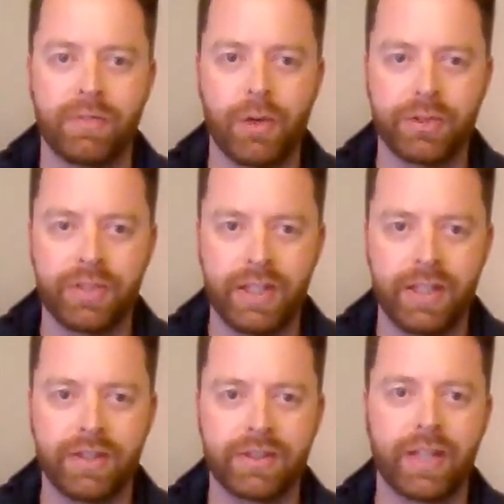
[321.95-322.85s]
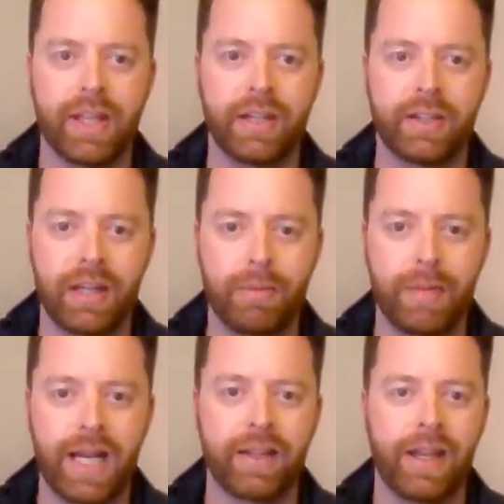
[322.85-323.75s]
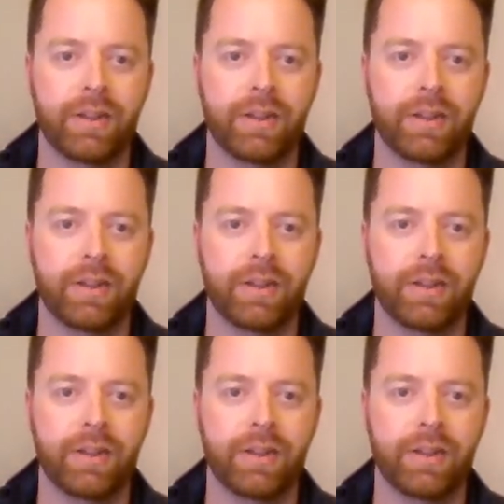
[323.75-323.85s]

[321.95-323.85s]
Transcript: volunteers, are they going to come back?